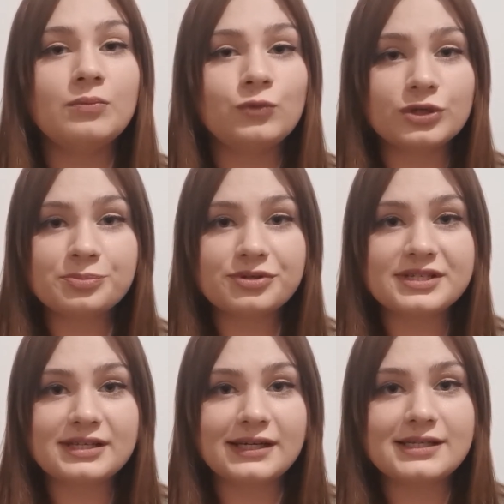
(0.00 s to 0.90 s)
more
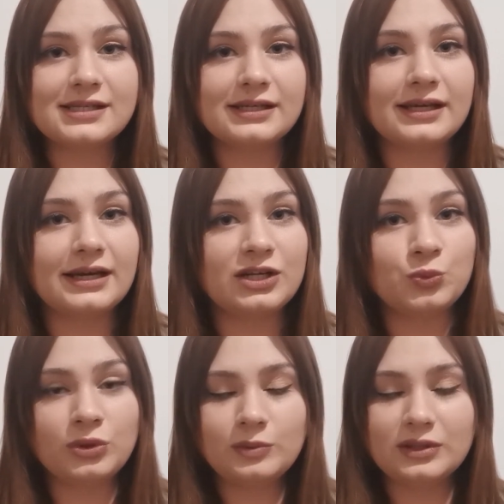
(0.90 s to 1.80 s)
precisely,
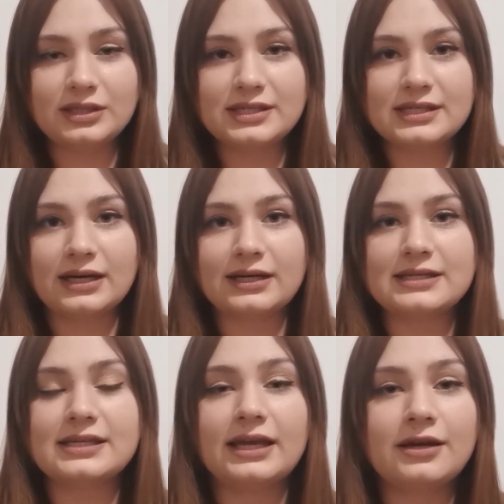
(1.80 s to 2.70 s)
and we will
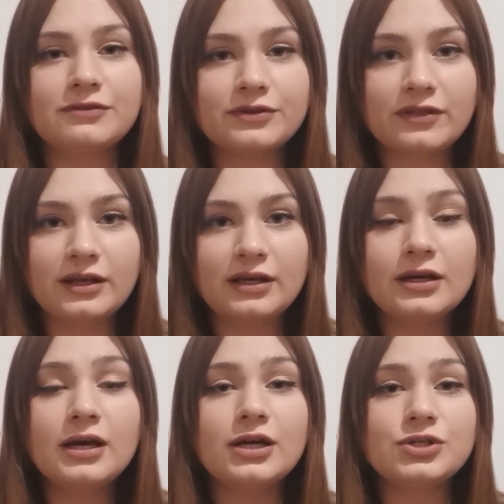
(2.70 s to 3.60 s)
discuss
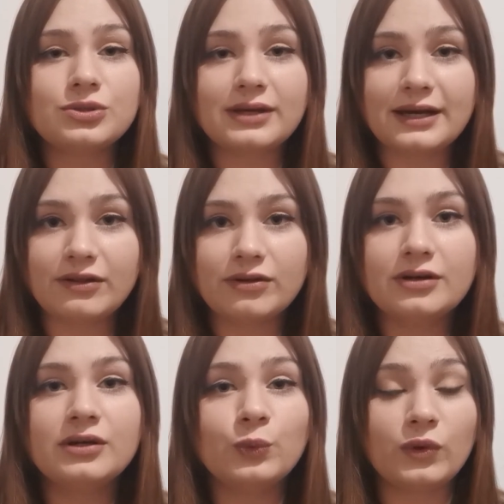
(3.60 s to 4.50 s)
everything
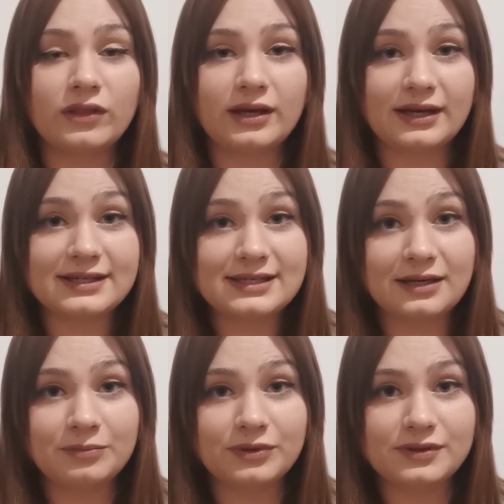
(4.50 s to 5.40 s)
together with the
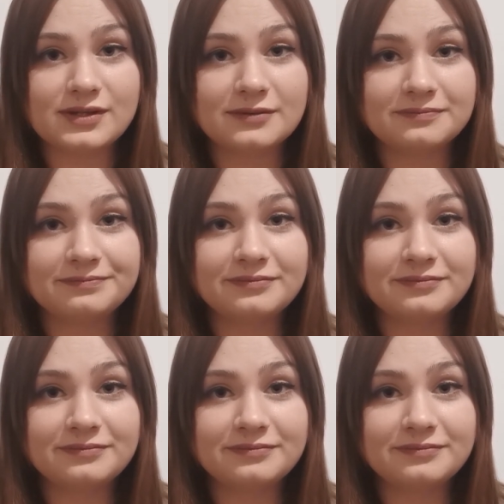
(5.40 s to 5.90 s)
examples.